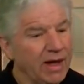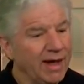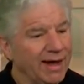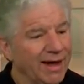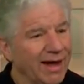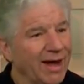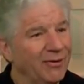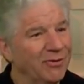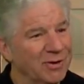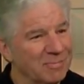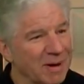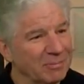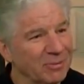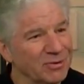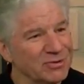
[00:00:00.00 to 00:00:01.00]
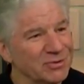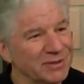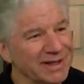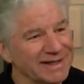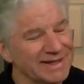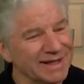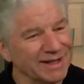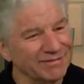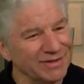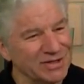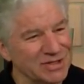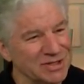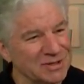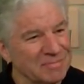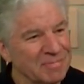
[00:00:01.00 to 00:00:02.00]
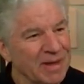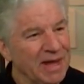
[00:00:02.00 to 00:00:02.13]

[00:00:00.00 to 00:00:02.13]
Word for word: I remember doing television.